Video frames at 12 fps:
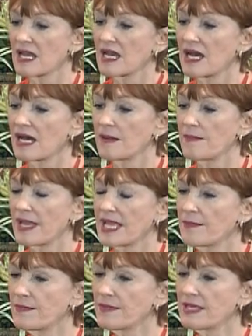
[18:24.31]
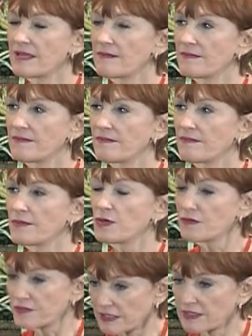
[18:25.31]
Um, Amy moved
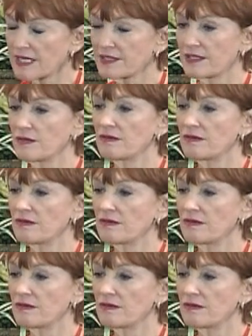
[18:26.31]
to London